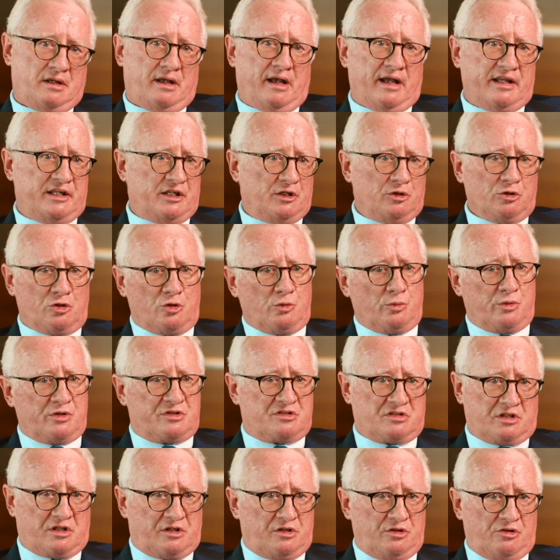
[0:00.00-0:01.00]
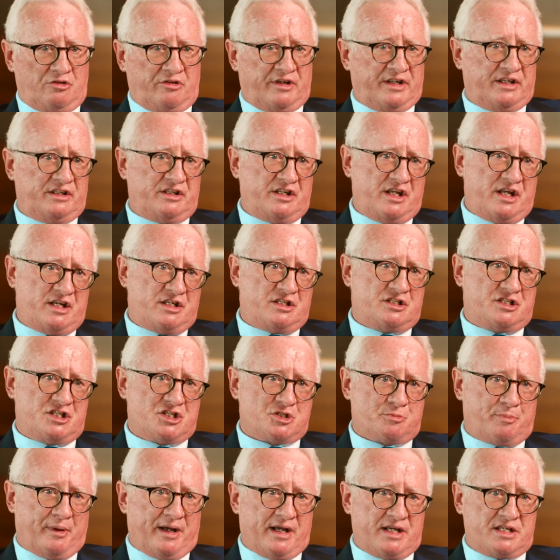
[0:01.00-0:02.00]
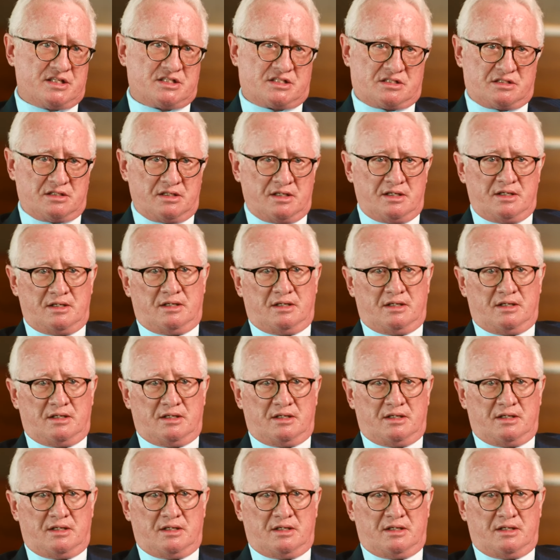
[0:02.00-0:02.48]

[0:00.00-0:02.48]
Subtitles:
You look at what's occurring in the energy space.